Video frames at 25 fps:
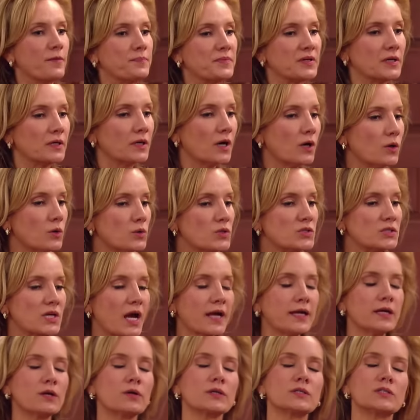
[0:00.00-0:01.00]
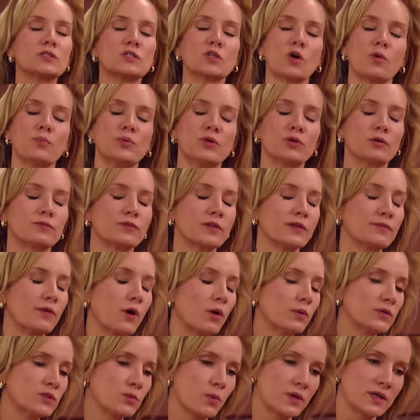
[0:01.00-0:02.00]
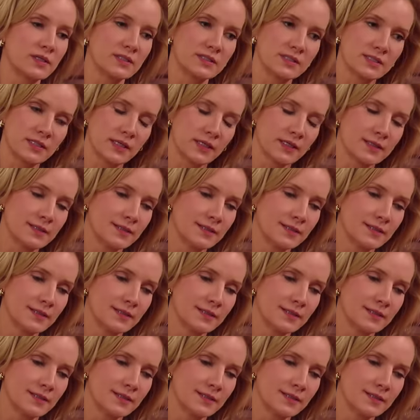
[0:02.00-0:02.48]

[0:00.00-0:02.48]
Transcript: up the coast. I hear it's so beautiful. I've always wanted to see